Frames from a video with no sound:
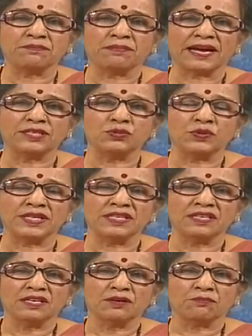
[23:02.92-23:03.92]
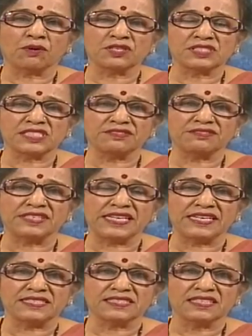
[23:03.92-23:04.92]
and by doing positive
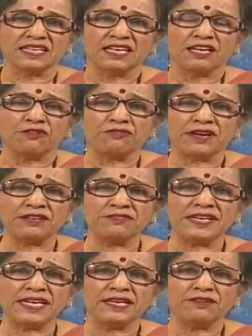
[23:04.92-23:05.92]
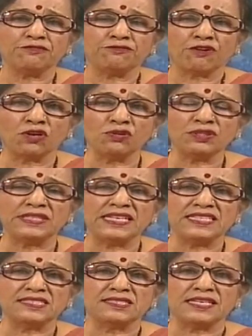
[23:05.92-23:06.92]
deeds. When we follow
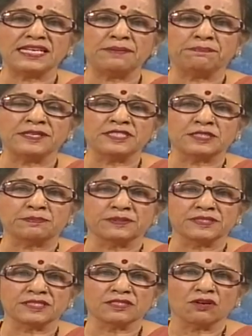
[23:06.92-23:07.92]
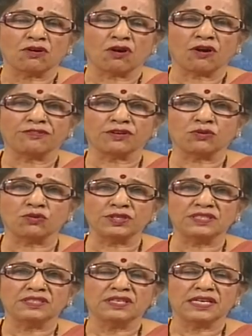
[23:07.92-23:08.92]
these three principles of a
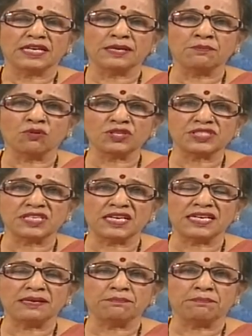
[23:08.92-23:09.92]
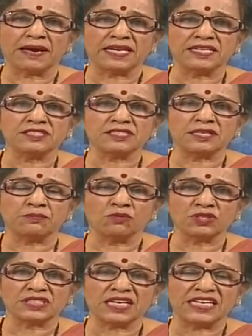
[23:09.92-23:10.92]
good emotionally balanced
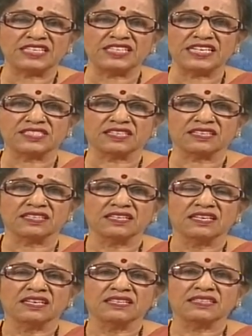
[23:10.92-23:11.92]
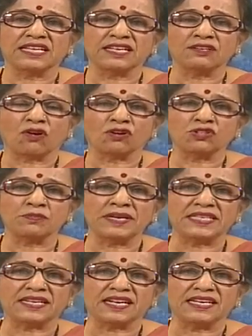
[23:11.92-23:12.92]
emotionally teacher, then
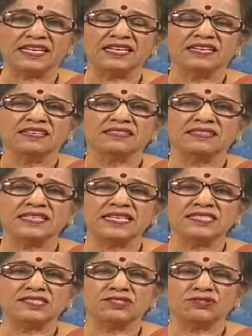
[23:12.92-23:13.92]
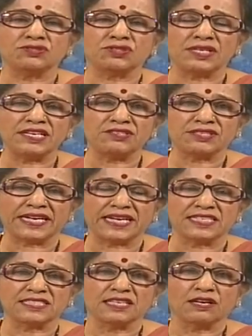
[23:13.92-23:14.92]
automatically these three
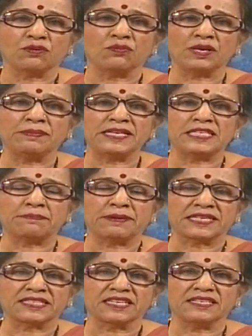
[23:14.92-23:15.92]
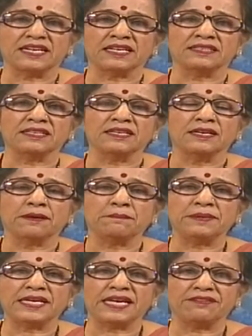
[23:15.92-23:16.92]
traits will be depicted in the
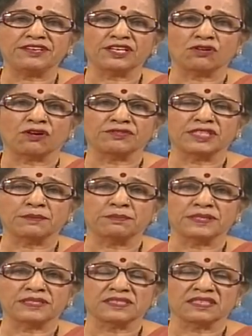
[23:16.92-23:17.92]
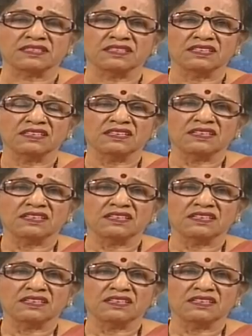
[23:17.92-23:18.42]
behavior of the person.